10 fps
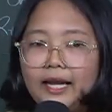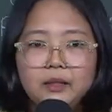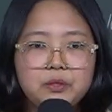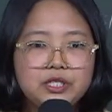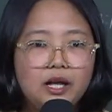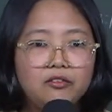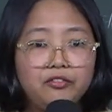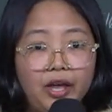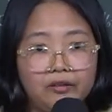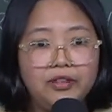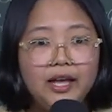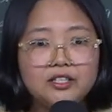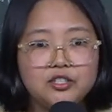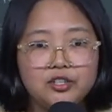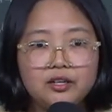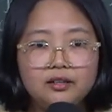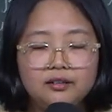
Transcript: Himself gave the answer.